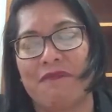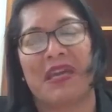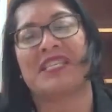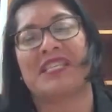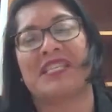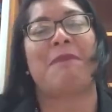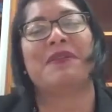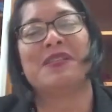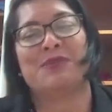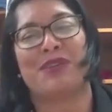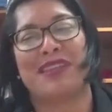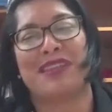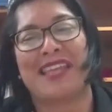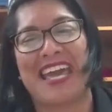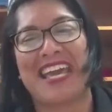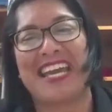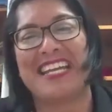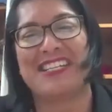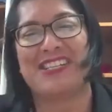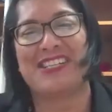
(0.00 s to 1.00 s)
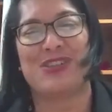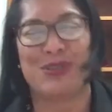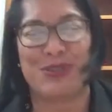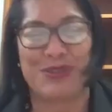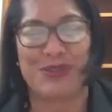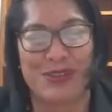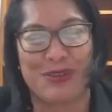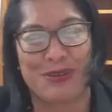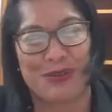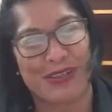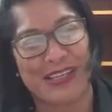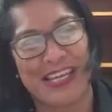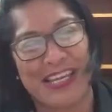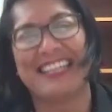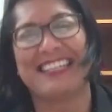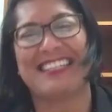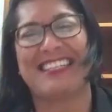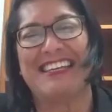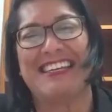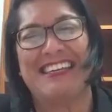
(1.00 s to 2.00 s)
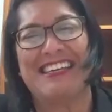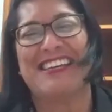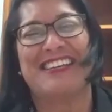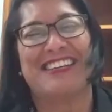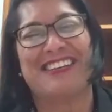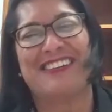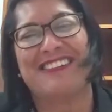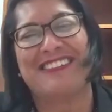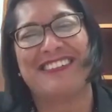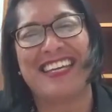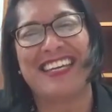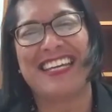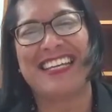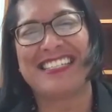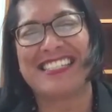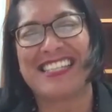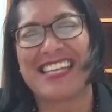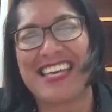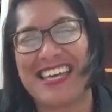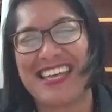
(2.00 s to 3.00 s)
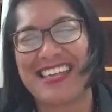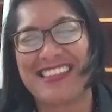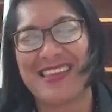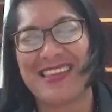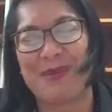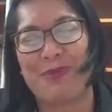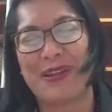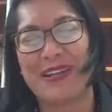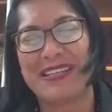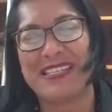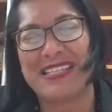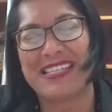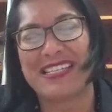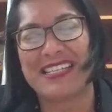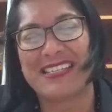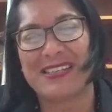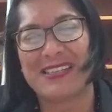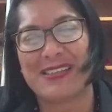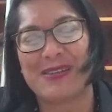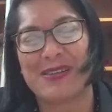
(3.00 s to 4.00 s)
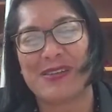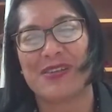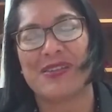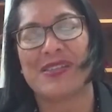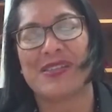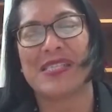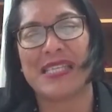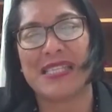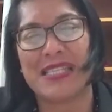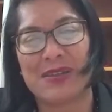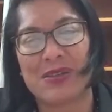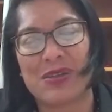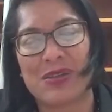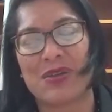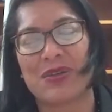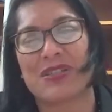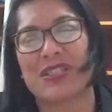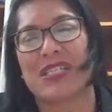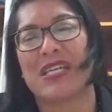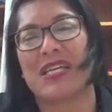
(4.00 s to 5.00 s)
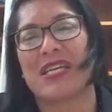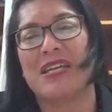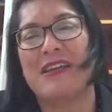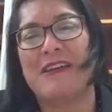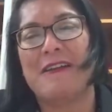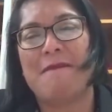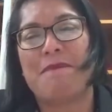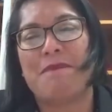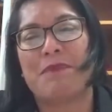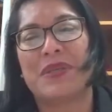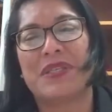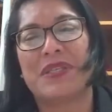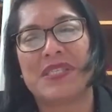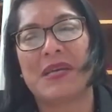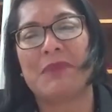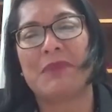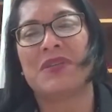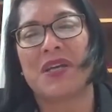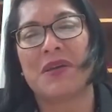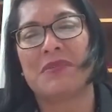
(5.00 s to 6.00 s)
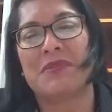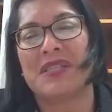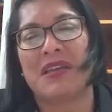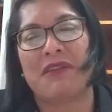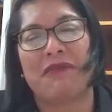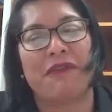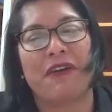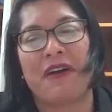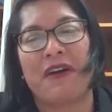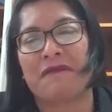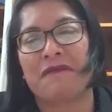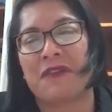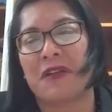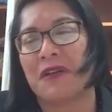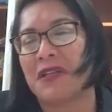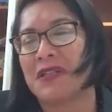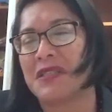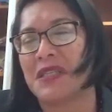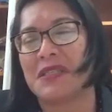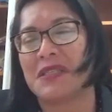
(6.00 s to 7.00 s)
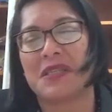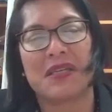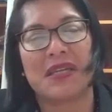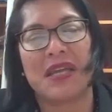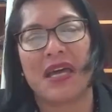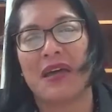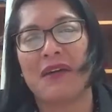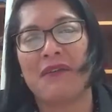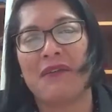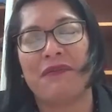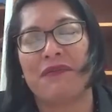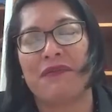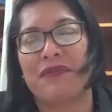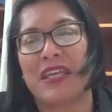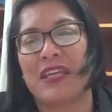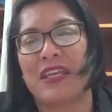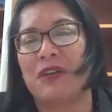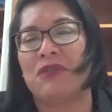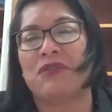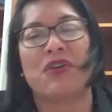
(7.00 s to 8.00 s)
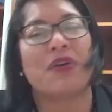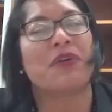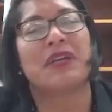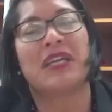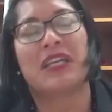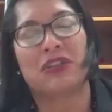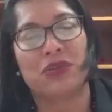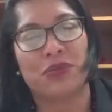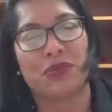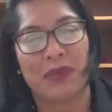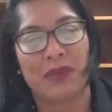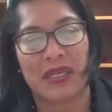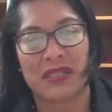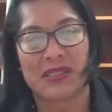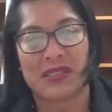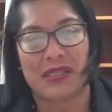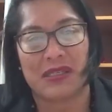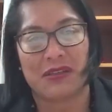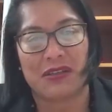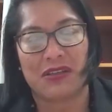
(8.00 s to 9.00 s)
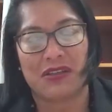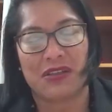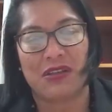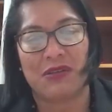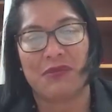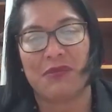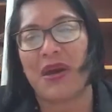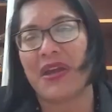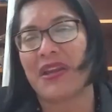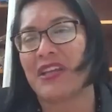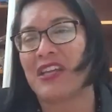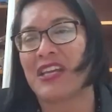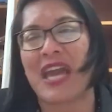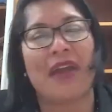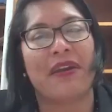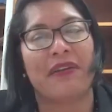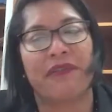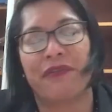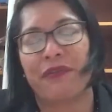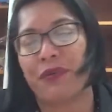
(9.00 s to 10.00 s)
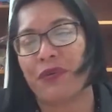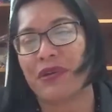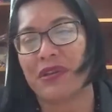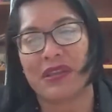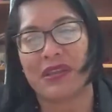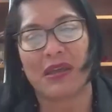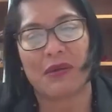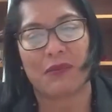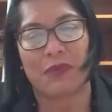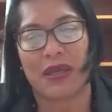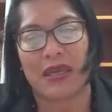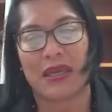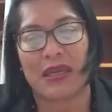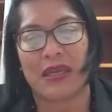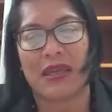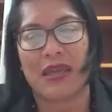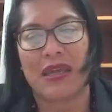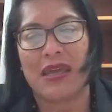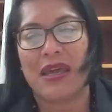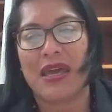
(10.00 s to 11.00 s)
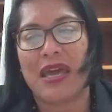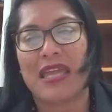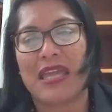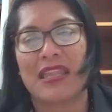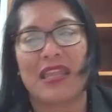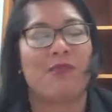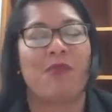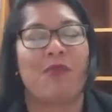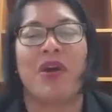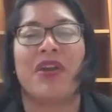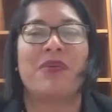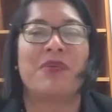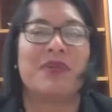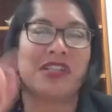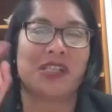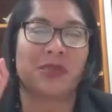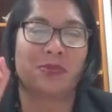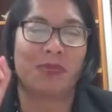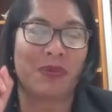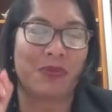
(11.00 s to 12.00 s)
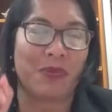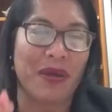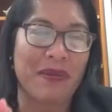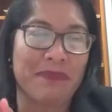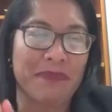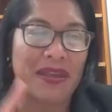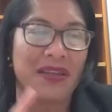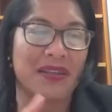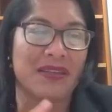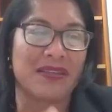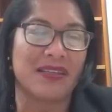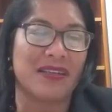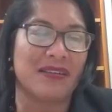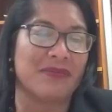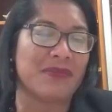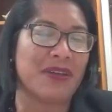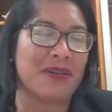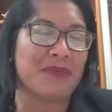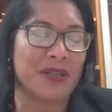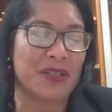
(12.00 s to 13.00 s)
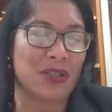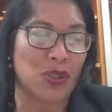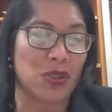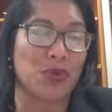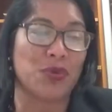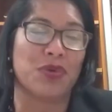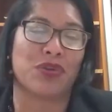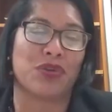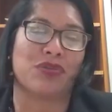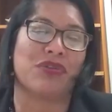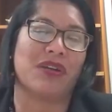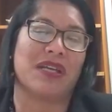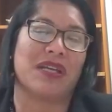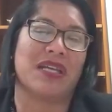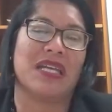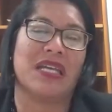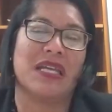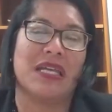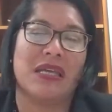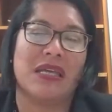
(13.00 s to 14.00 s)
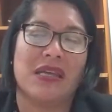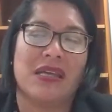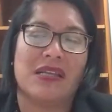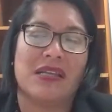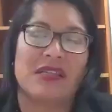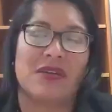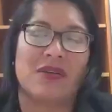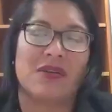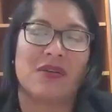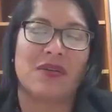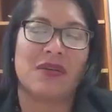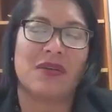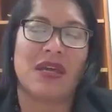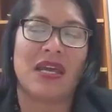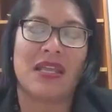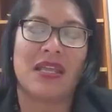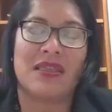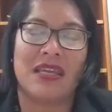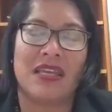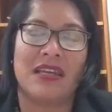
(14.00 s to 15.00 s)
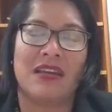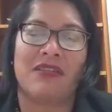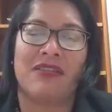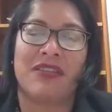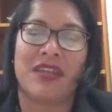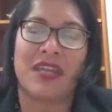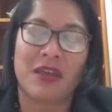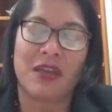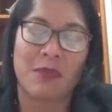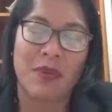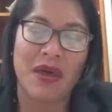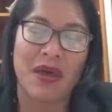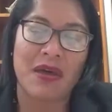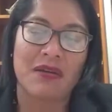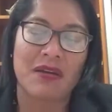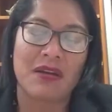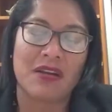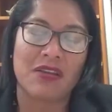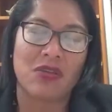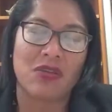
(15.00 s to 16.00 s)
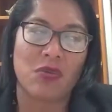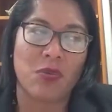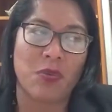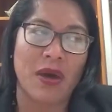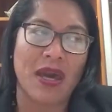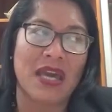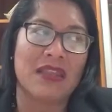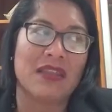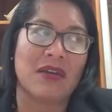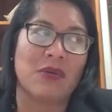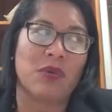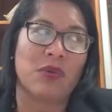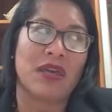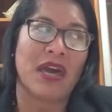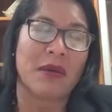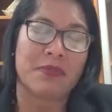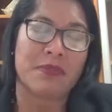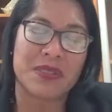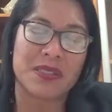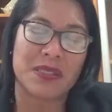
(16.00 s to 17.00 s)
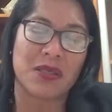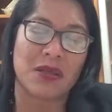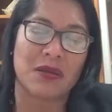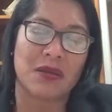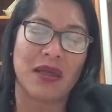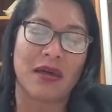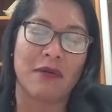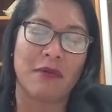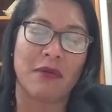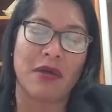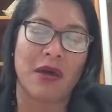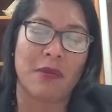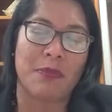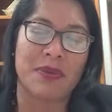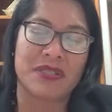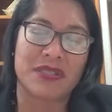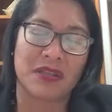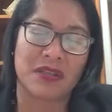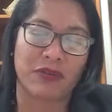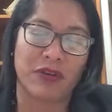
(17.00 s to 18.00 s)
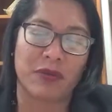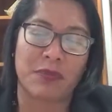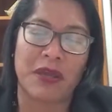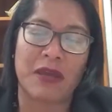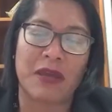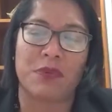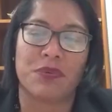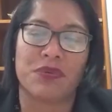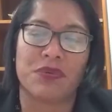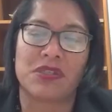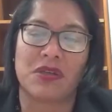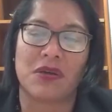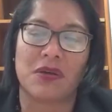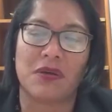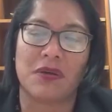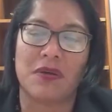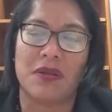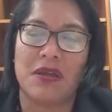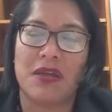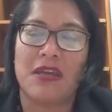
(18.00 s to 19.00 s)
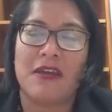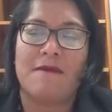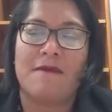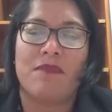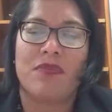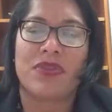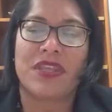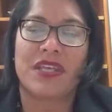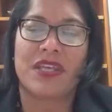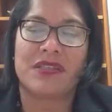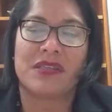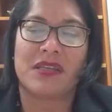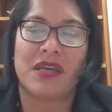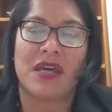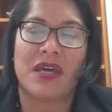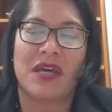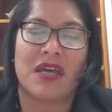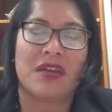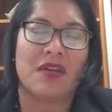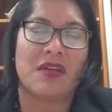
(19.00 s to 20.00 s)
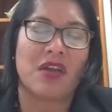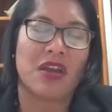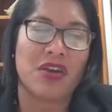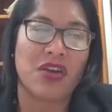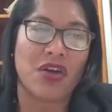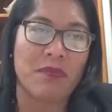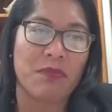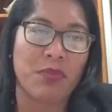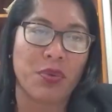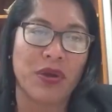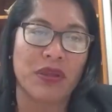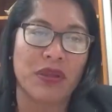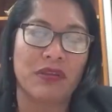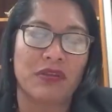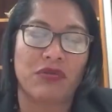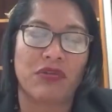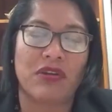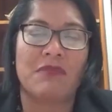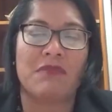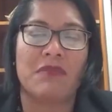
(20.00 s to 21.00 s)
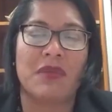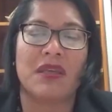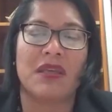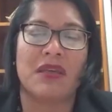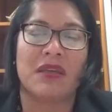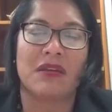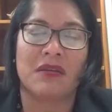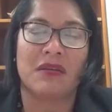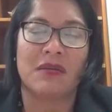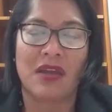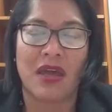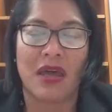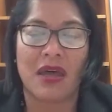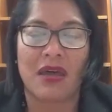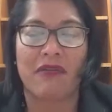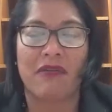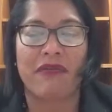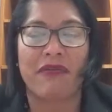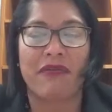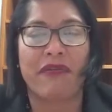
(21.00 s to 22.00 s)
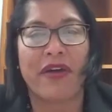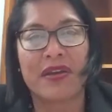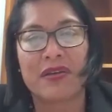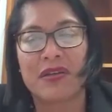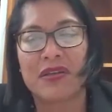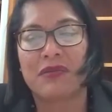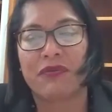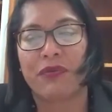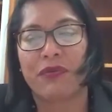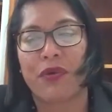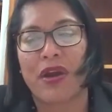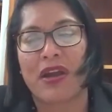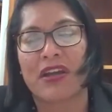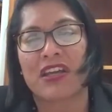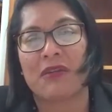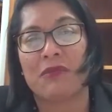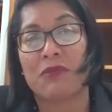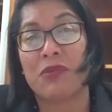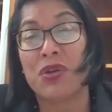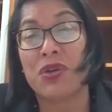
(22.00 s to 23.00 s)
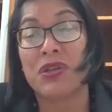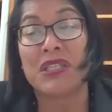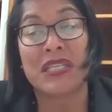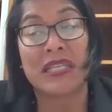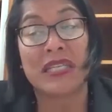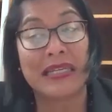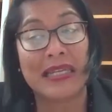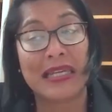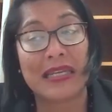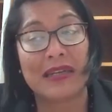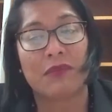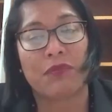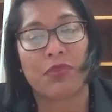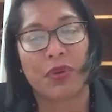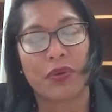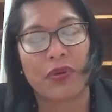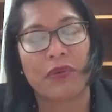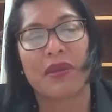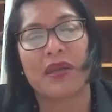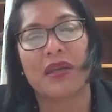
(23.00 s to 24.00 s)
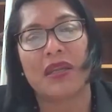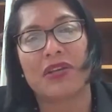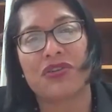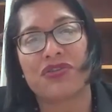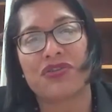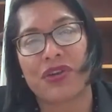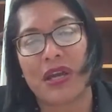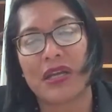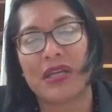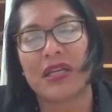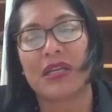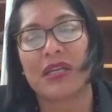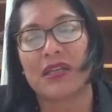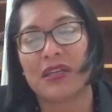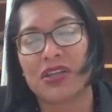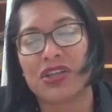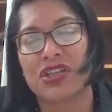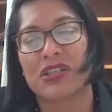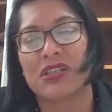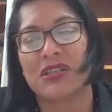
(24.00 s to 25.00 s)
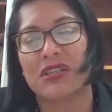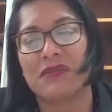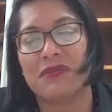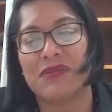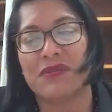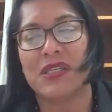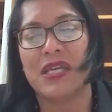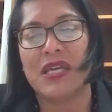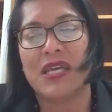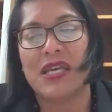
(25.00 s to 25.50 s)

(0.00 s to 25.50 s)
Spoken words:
as happens with age, you need the ability to, see the doctor, but sometimes that $5 is enough that you don't get your medicine. You can't afford it that week. And that might not just be one medicine, it might be 2 or 3. So, and then I think about the way that we upskill our Pacific people. So there's a $9.3 million fund for our community-led employment and training initiatives.